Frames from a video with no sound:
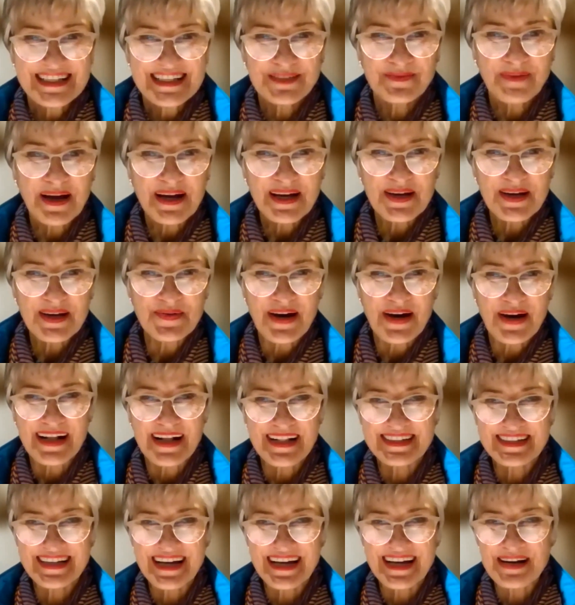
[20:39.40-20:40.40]
Spunky,
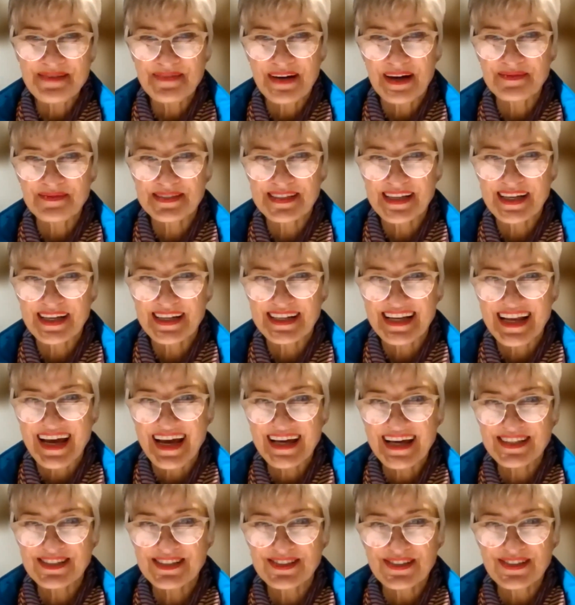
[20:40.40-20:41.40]
welcome. I'm so
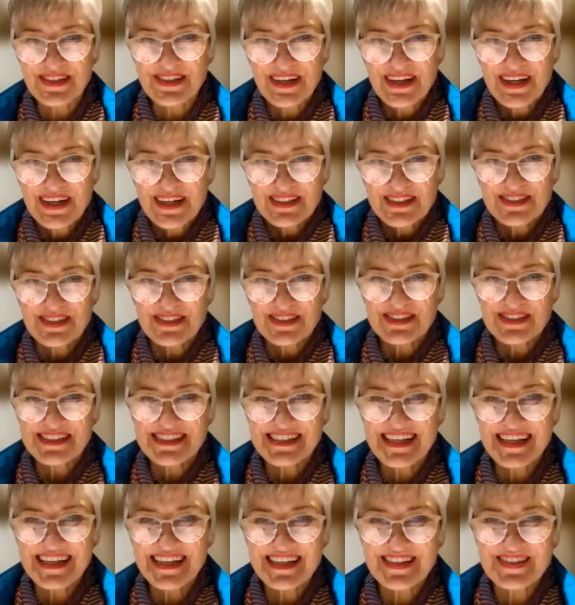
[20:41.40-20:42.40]
glad to
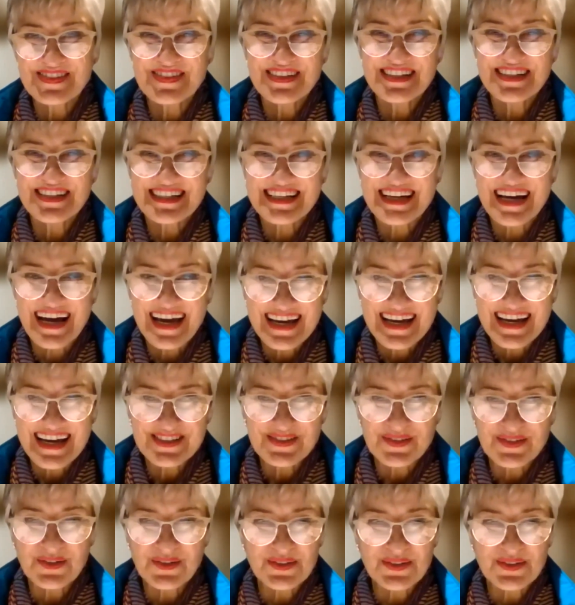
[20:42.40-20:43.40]
see you
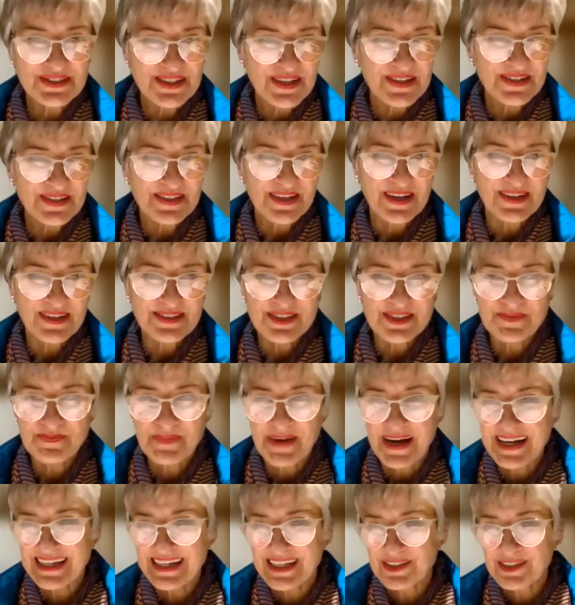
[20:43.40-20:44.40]
again, also known
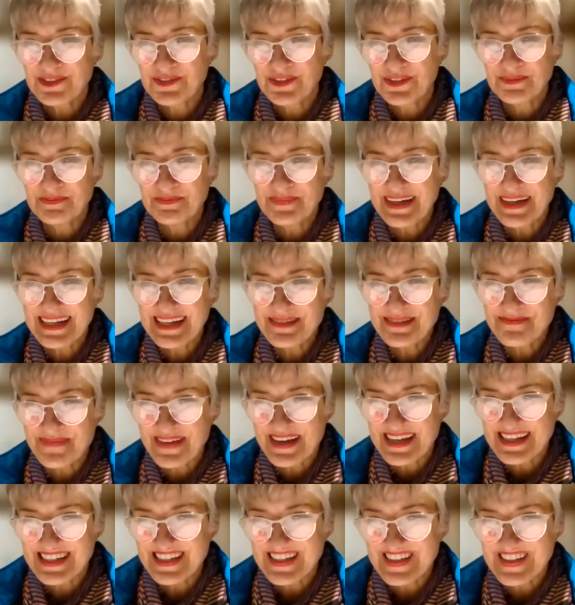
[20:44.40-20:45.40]
Spunky for many,
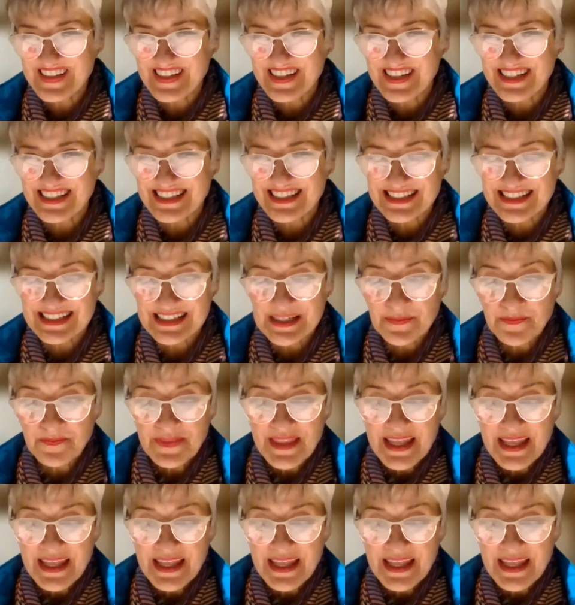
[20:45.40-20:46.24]
many years.